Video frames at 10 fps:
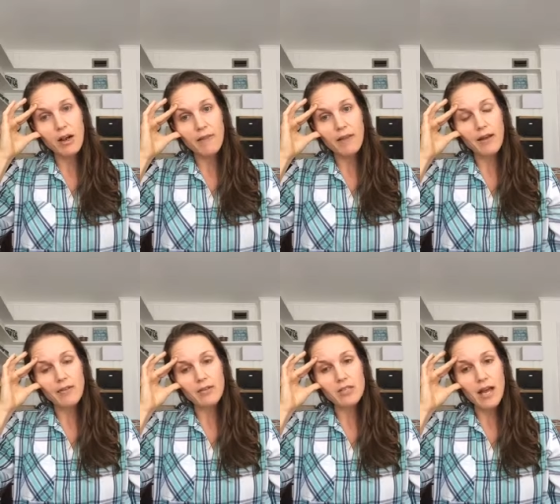on the
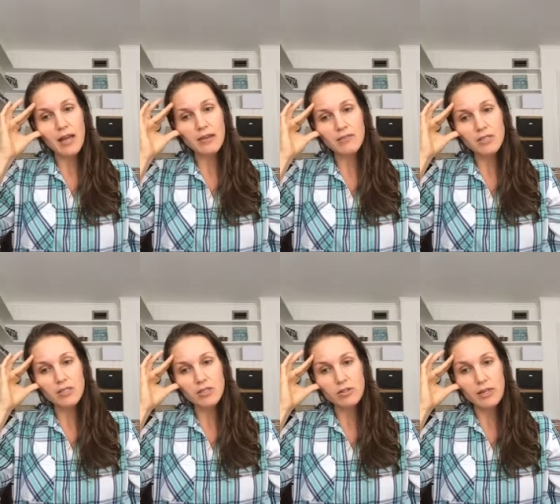other side of this
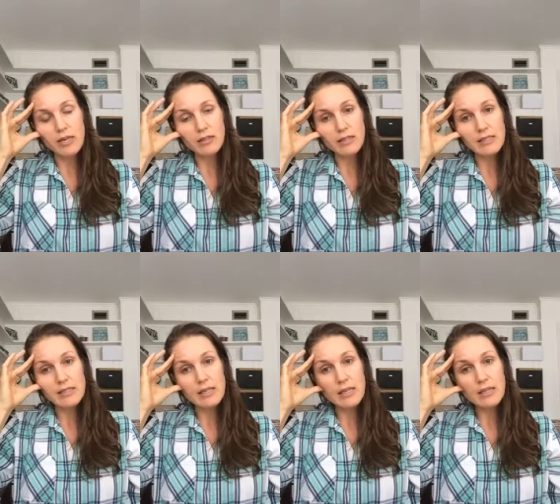screen
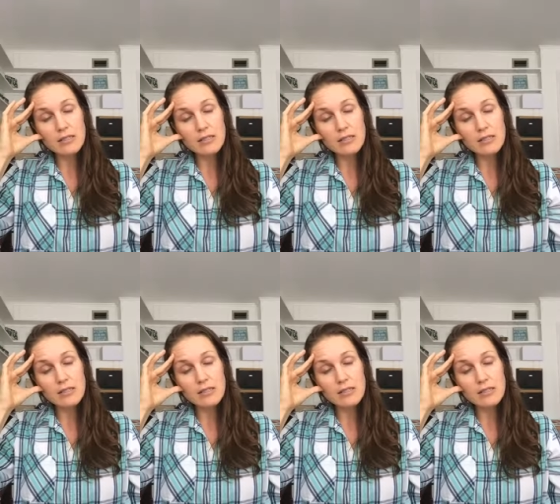listening